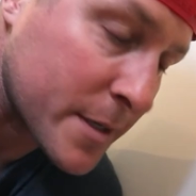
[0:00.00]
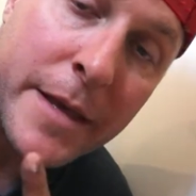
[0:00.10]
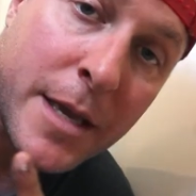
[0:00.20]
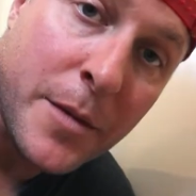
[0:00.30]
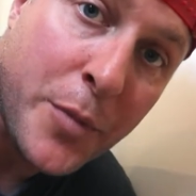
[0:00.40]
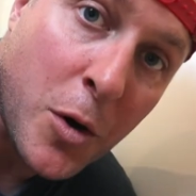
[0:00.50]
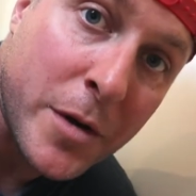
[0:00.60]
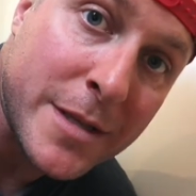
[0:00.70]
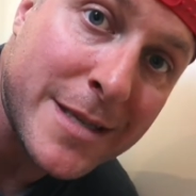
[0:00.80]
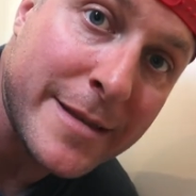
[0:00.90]
The
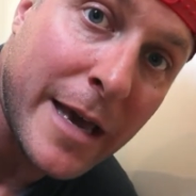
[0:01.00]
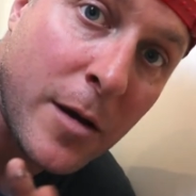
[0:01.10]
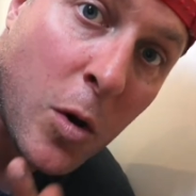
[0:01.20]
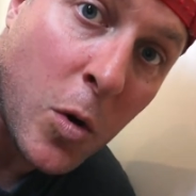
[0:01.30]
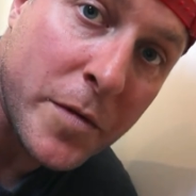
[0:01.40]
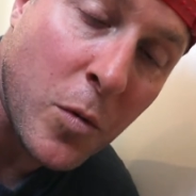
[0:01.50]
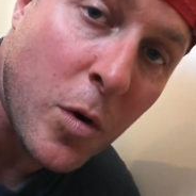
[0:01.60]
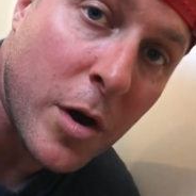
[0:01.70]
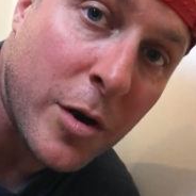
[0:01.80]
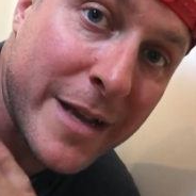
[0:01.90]
components that hold the
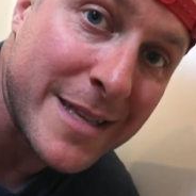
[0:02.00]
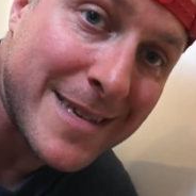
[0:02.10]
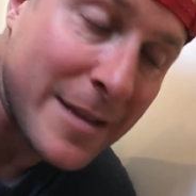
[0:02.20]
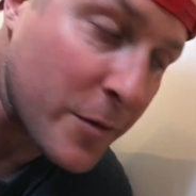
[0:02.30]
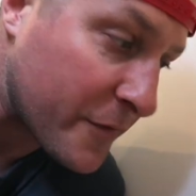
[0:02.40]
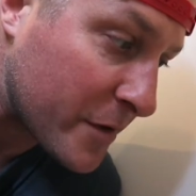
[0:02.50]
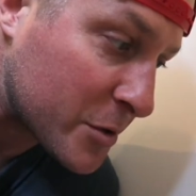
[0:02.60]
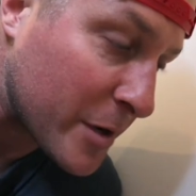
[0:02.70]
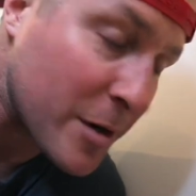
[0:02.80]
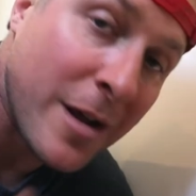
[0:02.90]
water inside the
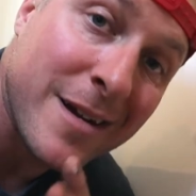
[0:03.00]
refrigerator